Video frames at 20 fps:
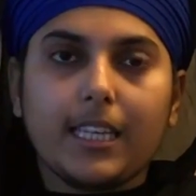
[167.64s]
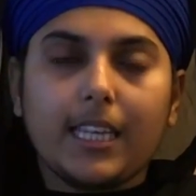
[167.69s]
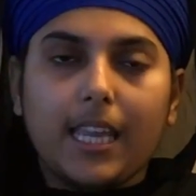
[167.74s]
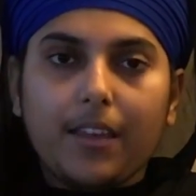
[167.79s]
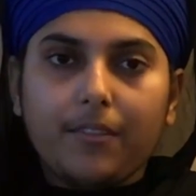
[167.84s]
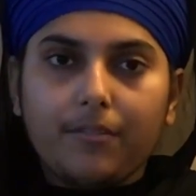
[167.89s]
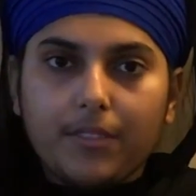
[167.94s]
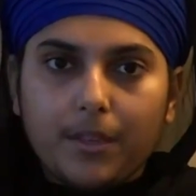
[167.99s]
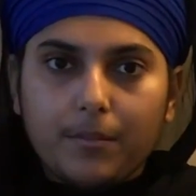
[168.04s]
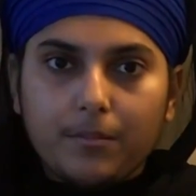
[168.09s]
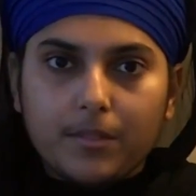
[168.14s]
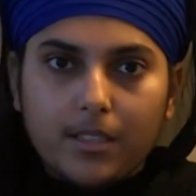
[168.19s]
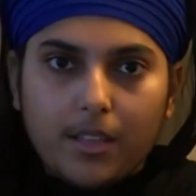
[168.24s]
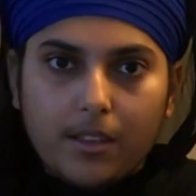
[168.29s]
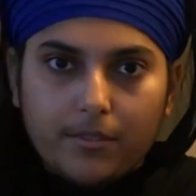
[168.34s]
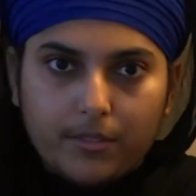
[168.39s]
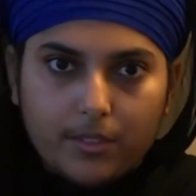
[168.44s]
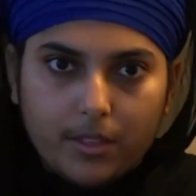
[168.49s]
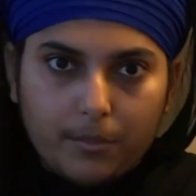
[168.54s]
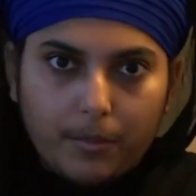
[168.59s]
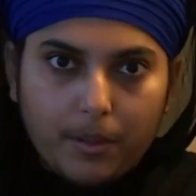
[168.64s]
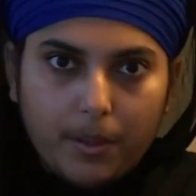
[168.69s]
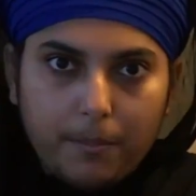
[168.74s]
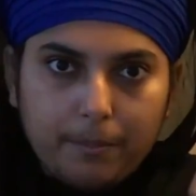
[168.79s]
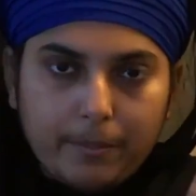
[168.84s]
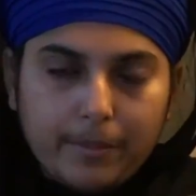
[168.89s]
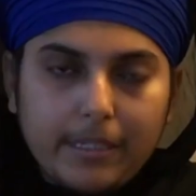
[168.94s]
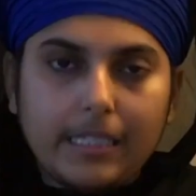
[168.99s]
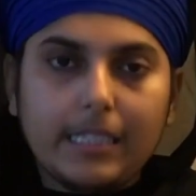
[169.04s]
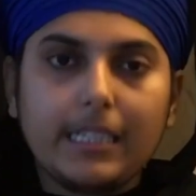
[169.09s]
gave themselves up
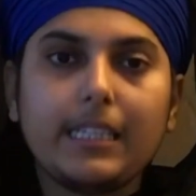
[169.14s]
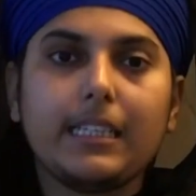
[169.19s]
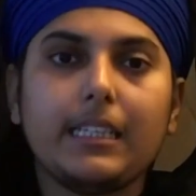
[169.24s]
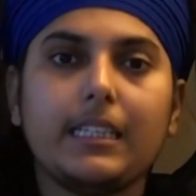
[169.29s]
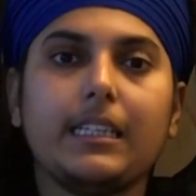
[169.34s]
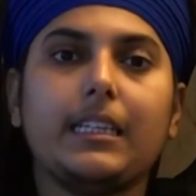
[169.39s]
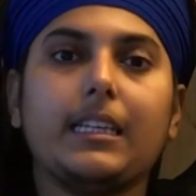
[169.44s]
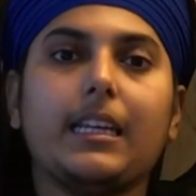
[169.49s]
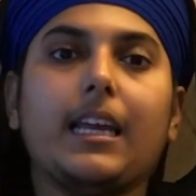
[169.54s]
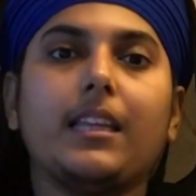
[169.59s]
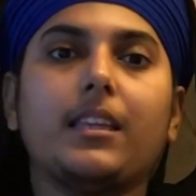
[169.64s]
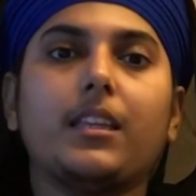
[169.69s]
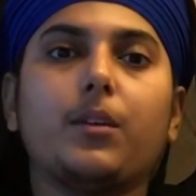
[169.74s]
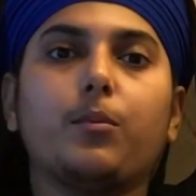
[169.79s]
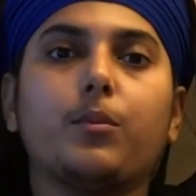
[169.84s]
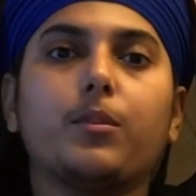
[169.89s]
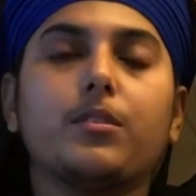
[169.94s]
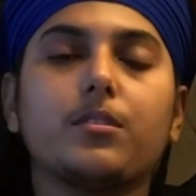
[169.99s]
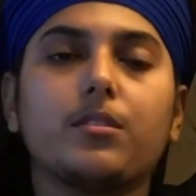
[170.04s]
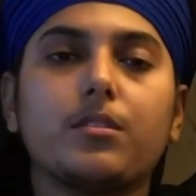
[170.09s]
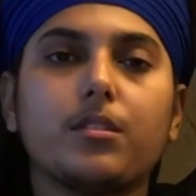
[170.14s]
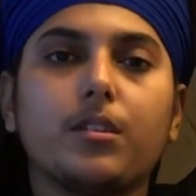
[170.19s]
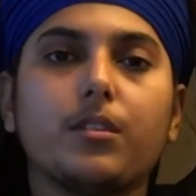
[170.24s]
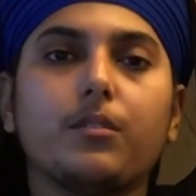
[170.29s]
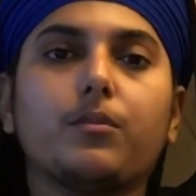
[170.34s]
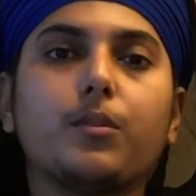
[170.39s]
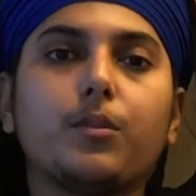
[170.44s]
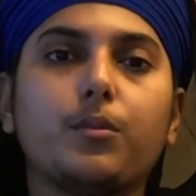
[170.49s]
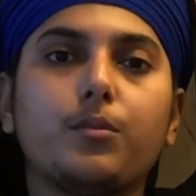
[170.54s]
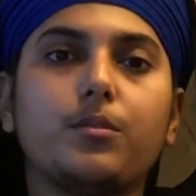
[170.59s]
completely and they would
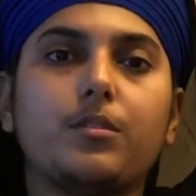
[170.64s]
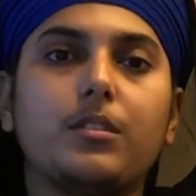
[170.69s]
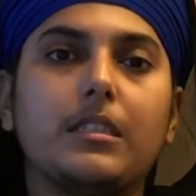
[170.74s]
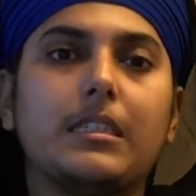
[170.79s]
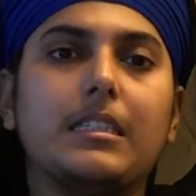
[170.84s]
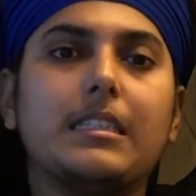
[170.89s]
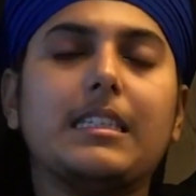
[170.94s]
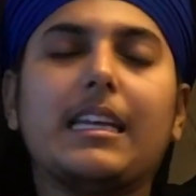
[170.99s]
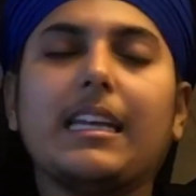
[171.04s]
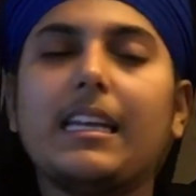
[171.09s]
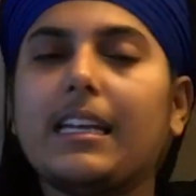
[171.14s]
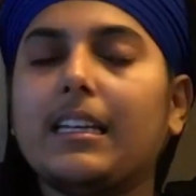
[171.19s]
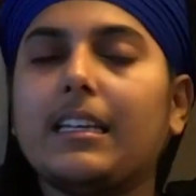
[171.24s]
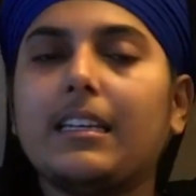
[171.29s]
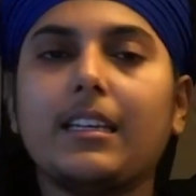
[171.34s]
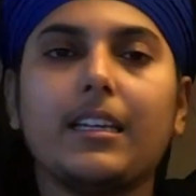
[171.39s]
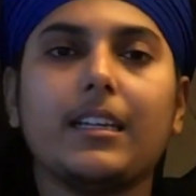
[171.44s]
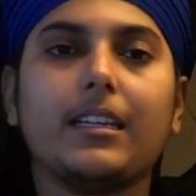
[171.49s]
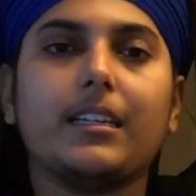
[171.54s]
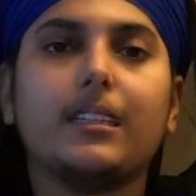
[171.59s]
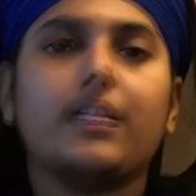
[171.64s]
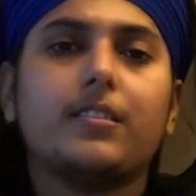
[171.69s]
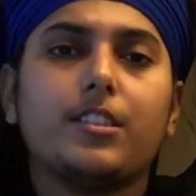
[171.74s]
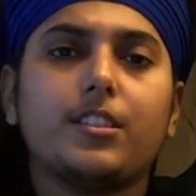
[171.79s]
serve Guruji day and night.